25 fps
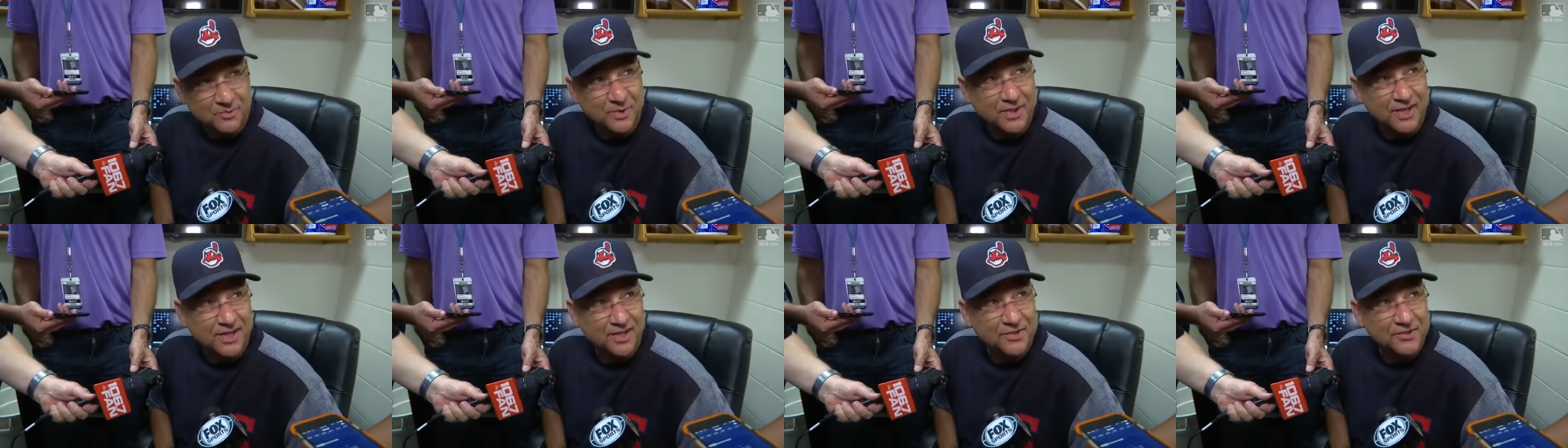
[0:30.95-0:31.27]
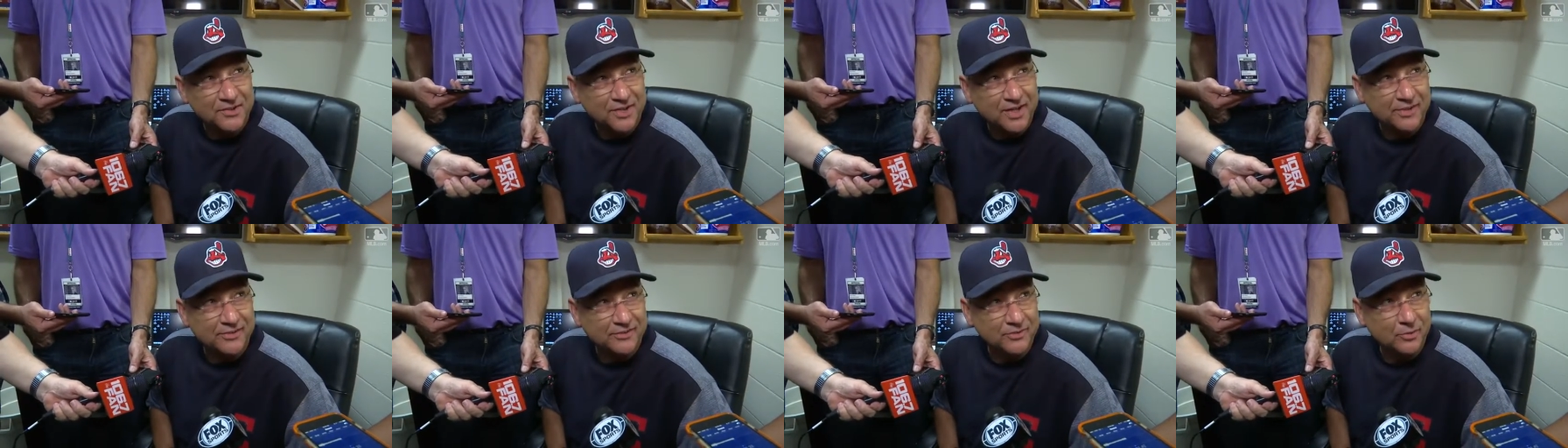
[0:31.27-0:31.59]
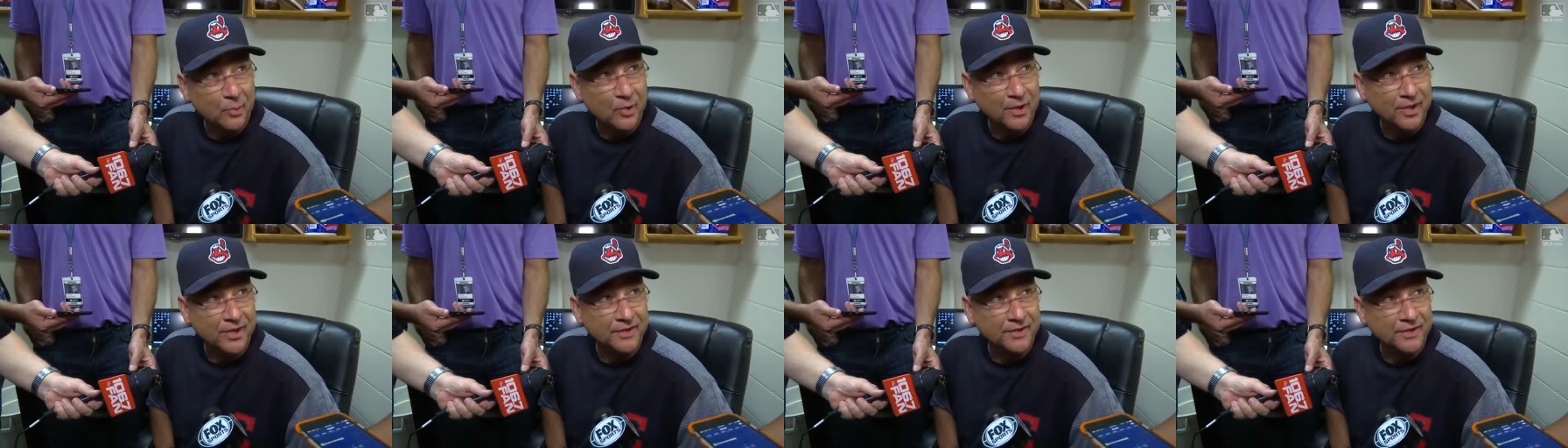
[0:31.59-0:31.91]
we got a chance to
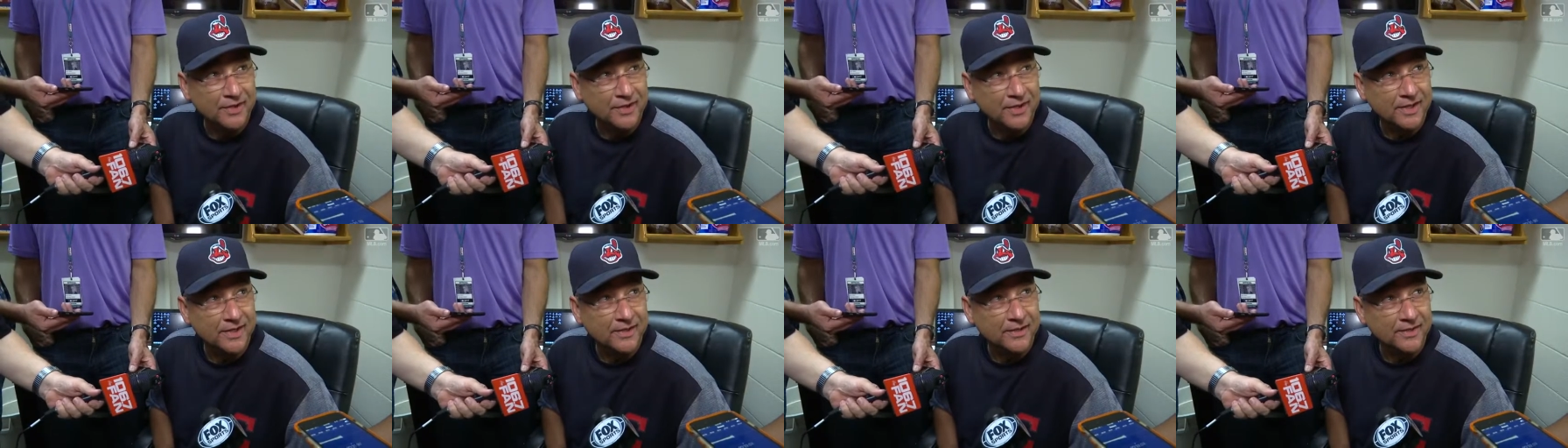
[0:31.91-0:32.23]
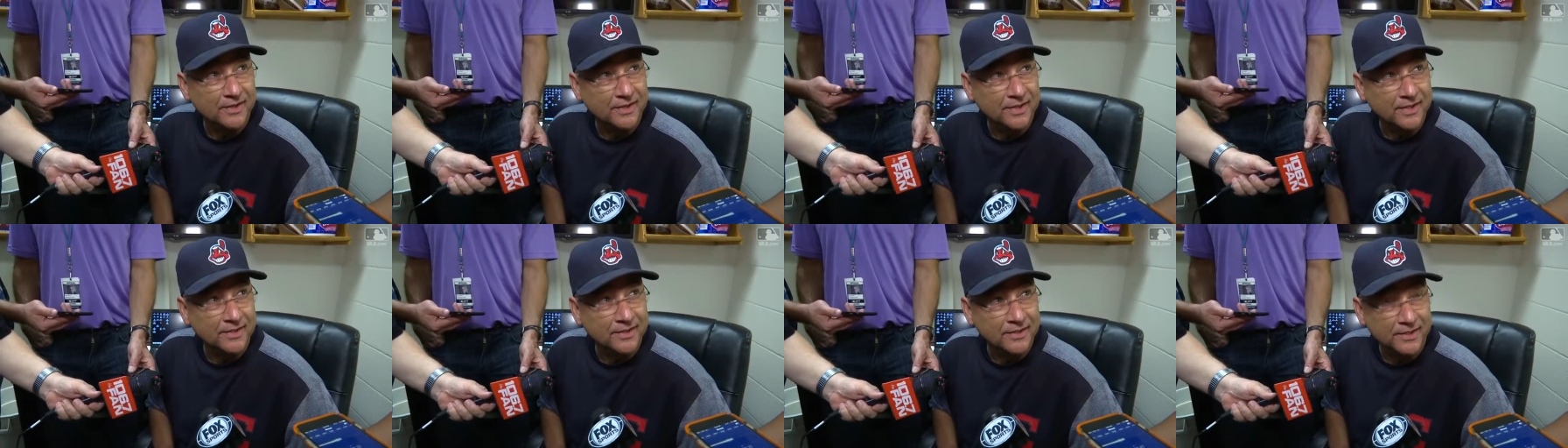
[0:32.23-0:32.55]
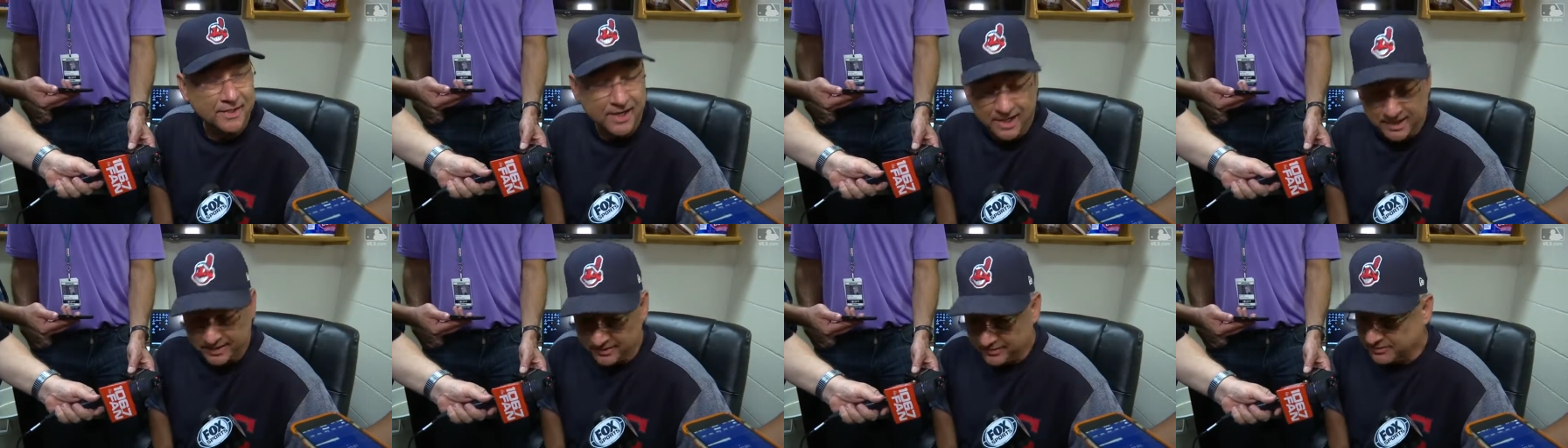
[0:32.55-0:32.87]
win in the, in, in the
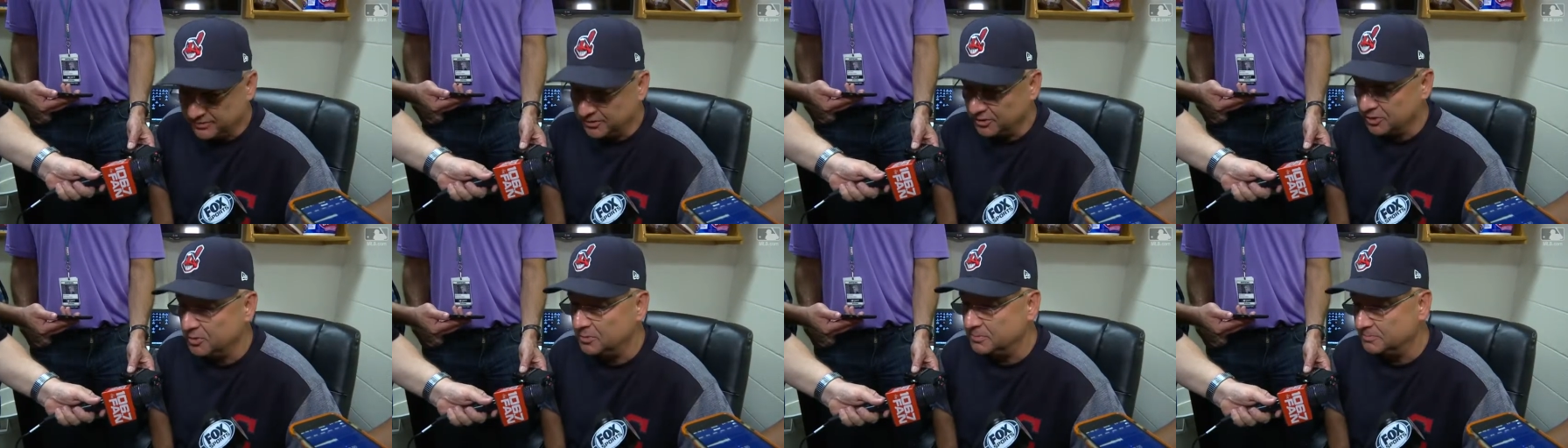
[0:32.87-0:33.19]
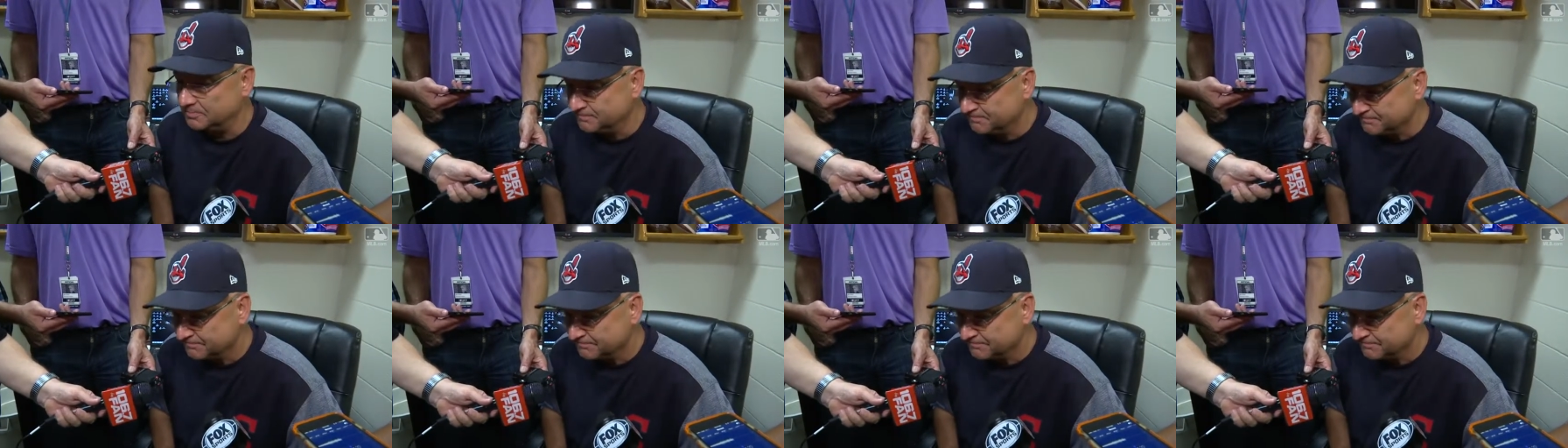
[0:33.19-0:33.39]
ninth. So,